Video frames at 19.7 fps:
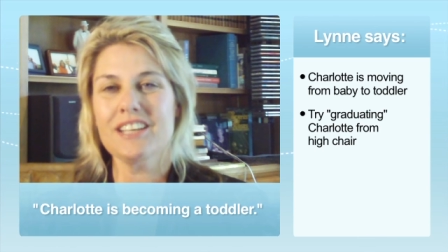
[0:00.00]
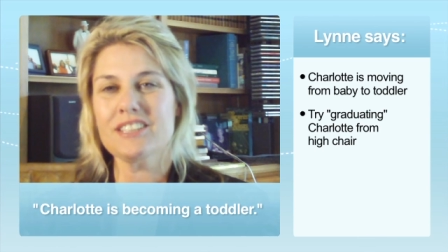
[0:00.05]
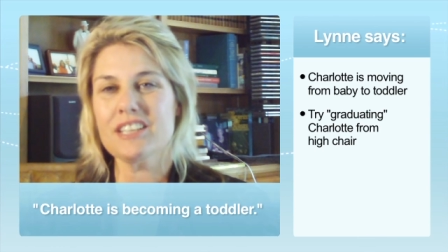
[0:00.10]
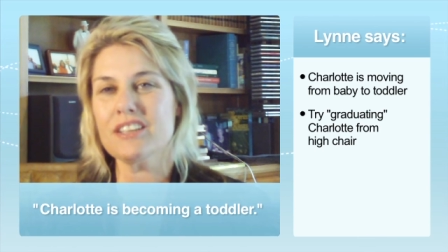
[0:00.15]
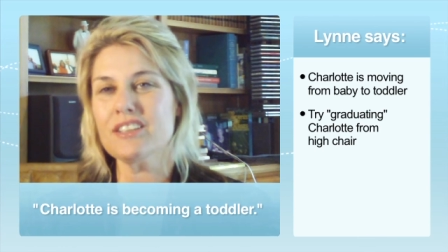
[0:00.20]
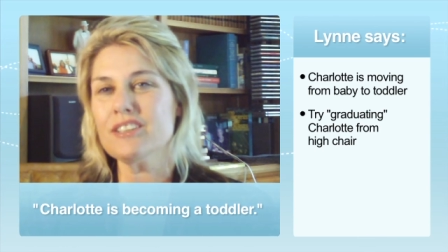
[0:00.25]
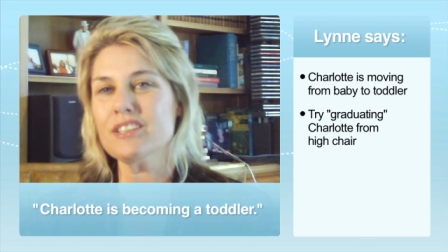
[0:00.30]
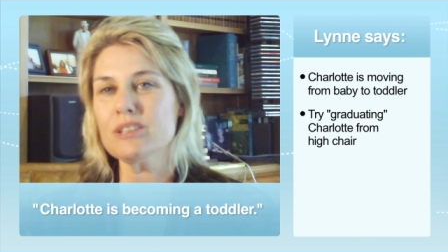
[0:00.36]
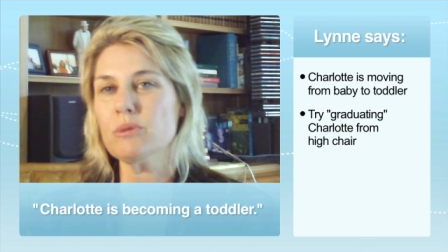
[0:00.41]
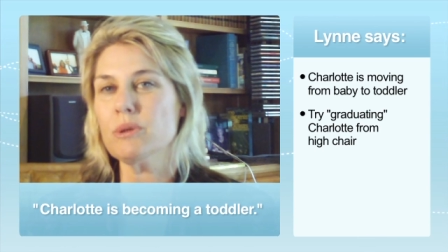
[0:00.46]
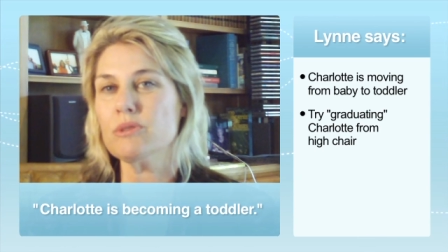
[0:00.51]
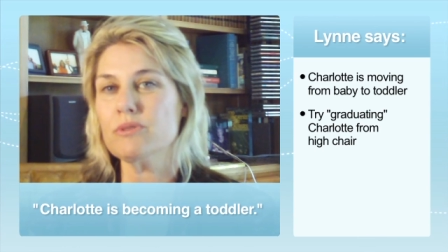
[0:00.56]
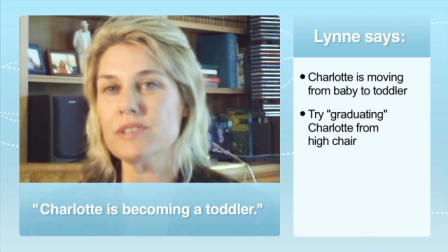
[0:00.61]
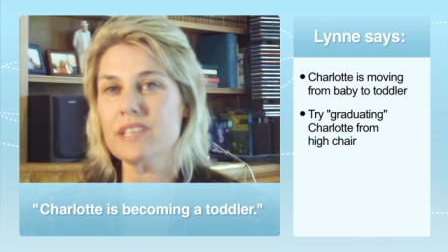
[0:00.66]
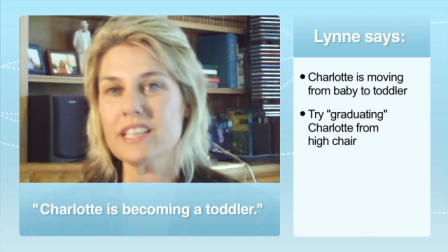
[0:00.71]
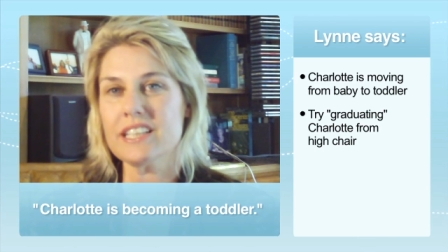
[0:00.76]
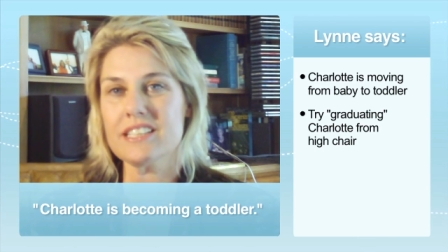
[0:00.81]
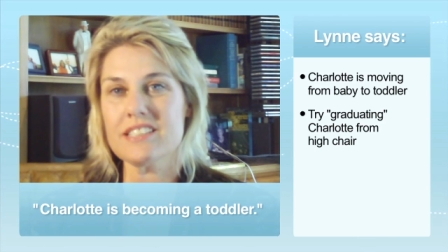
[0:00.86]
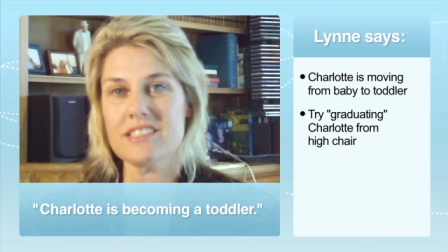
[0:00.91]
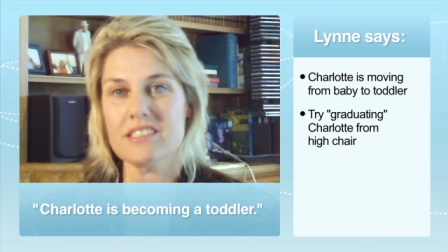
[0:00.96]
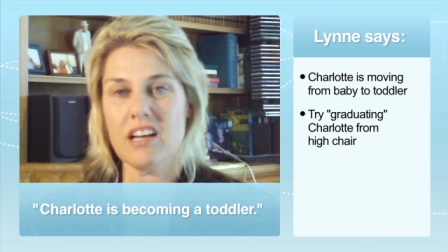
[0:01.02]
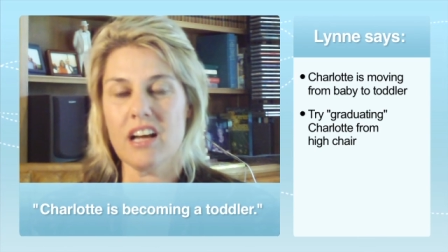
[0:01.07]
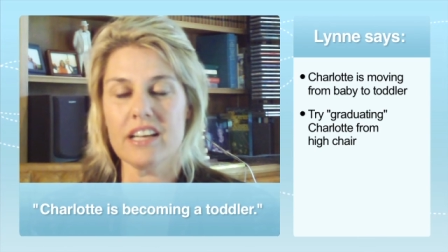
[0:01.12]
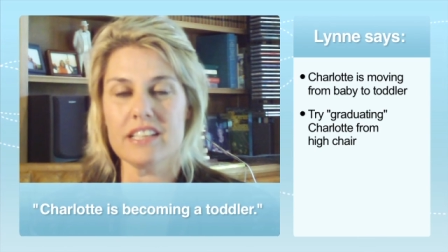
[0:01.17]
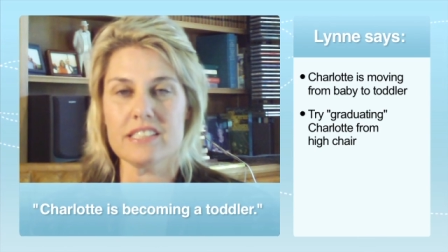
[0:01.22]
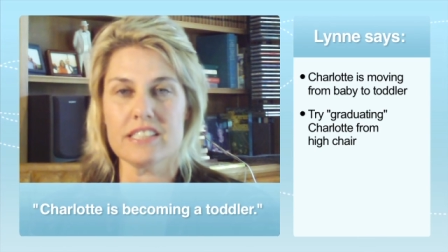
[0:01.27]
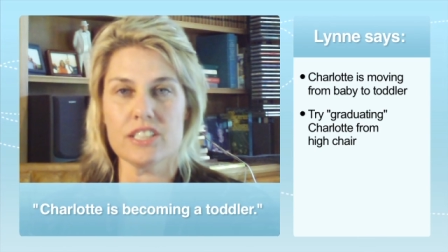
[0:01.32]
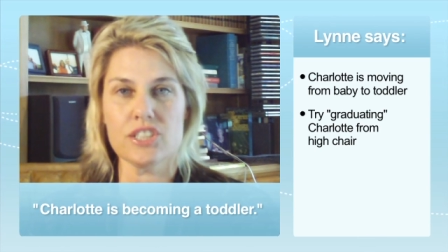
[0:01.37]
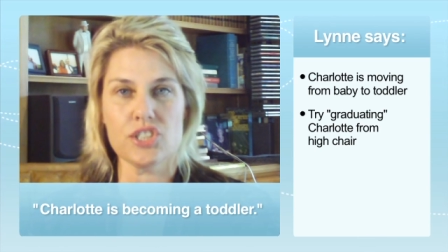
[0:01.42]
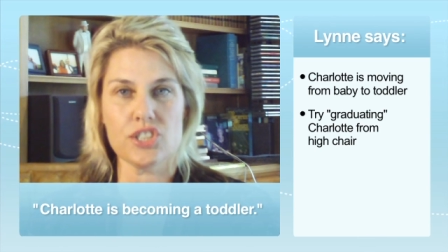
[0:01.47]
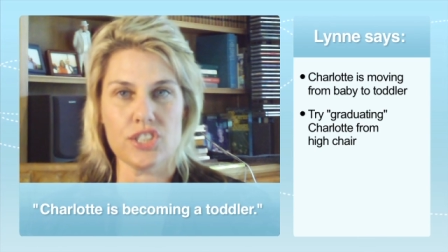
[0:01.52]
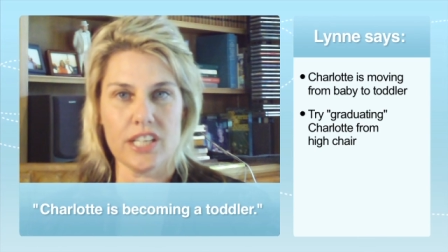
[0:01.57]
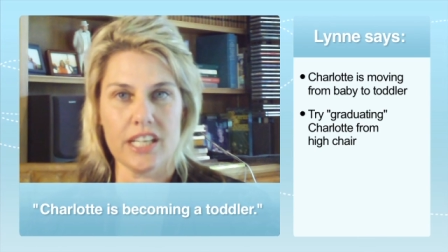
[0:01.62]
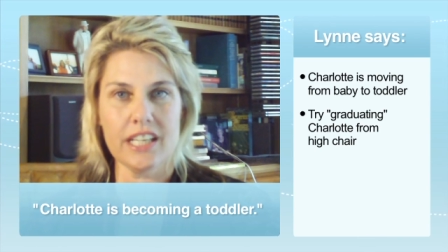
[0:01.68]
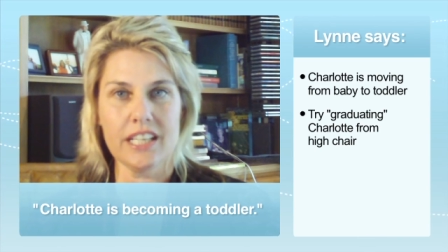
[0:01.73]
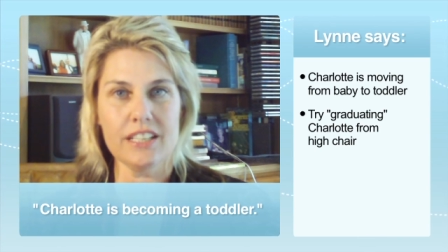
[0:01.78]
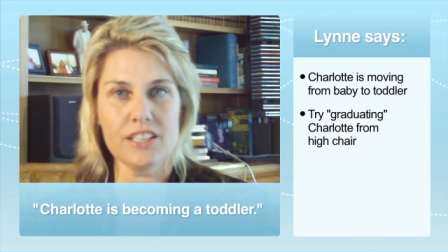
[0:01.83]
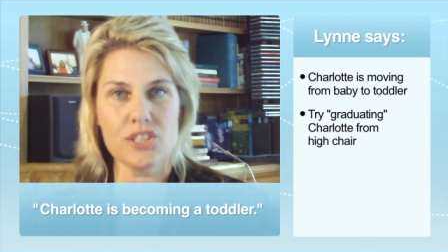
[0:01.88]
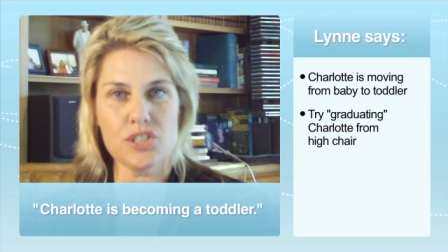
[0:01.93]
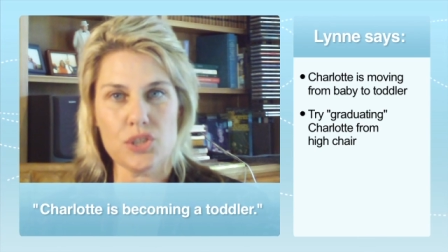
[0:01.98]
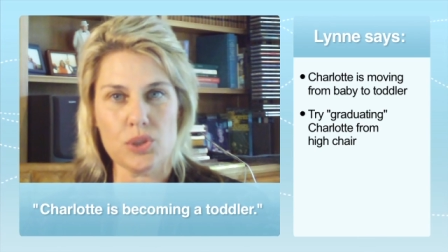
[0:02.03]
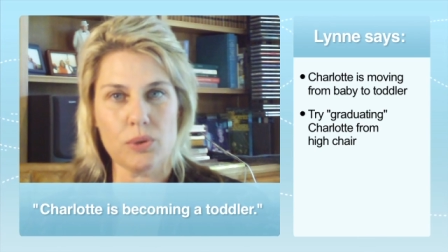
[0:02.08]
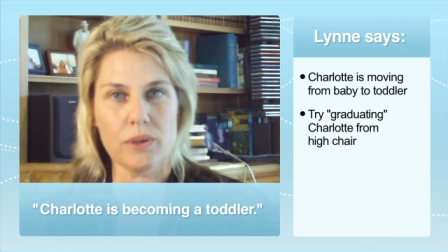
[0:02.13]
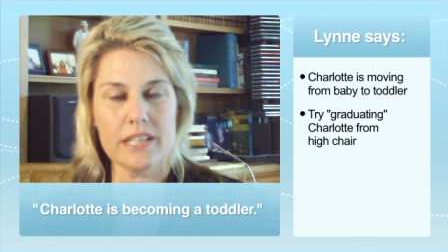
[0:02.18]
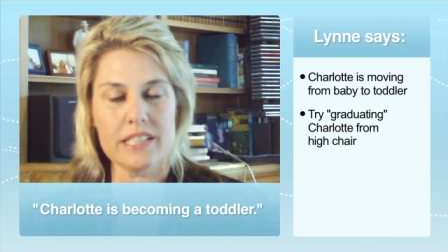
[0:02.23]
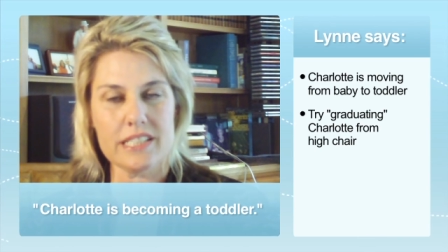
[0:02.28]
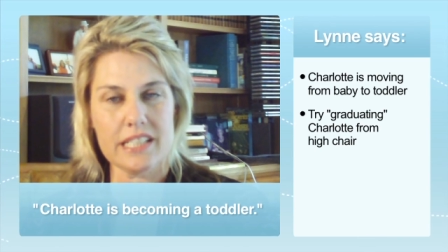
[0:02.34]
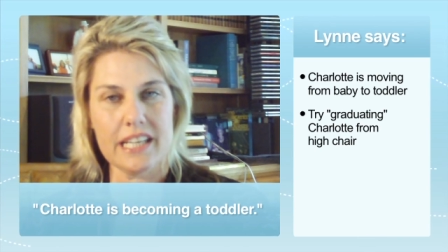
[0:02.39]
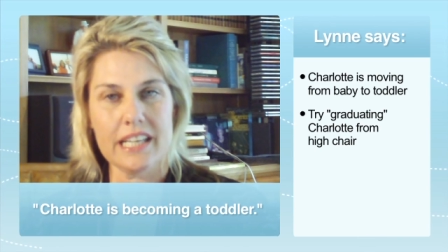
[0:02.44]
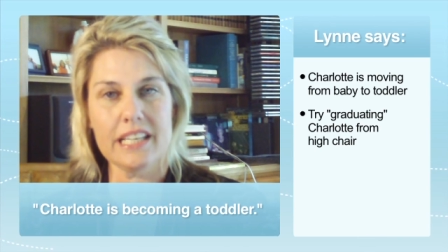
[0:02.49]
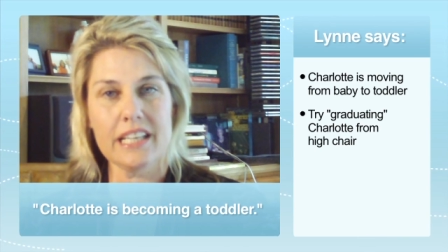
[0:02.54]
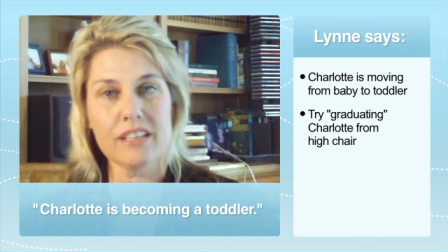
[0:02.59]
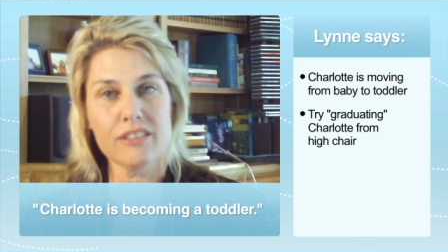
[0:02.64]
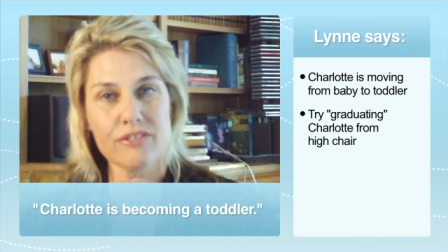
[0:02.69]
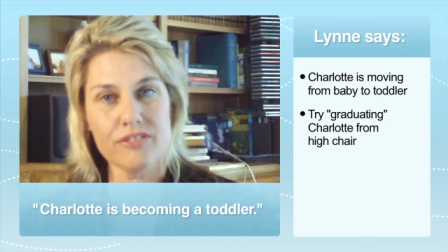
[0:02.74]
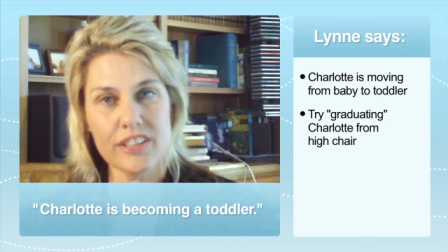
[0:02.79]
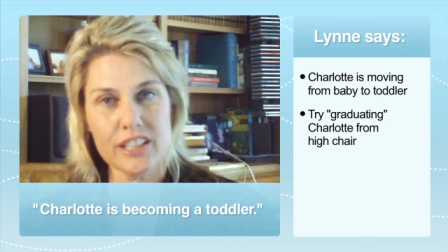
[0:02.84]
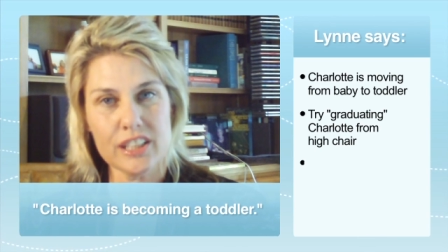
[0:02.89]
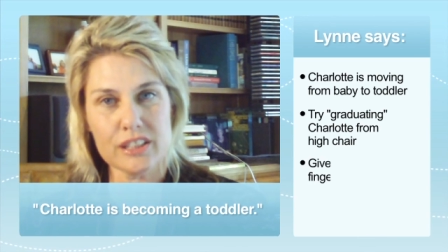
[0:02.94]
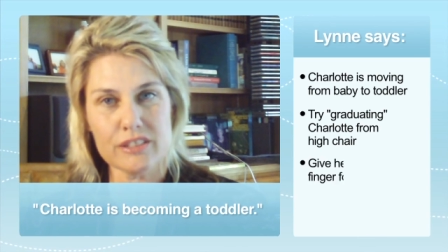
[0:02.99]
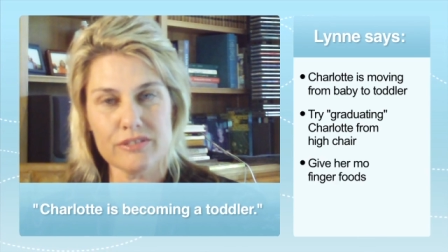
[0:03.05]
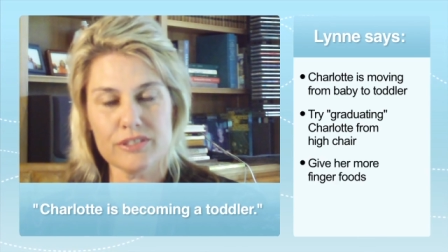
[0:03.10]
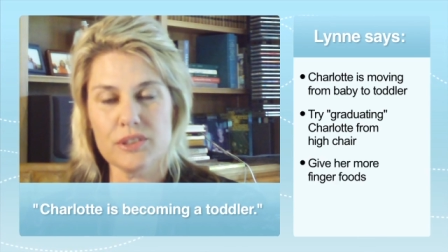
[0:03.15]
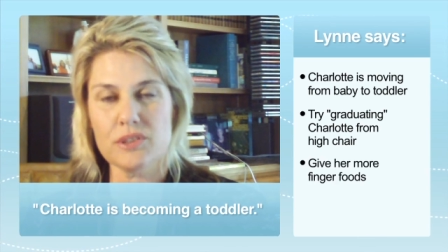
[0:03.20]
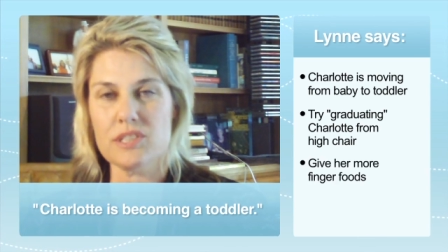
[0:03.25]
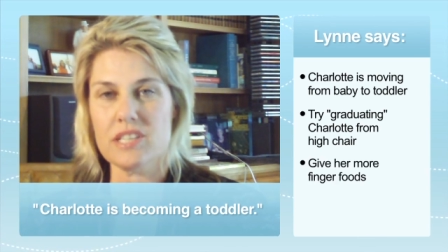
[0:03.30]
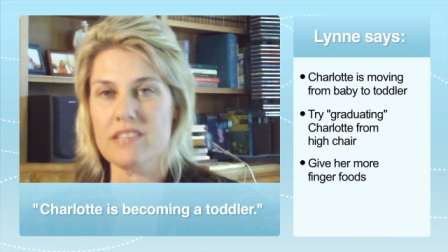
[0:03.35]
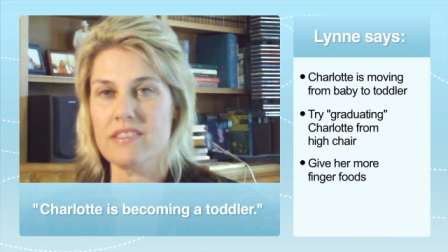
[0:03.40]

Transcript: The other thing we really saw is that she enjoys eating finger foods,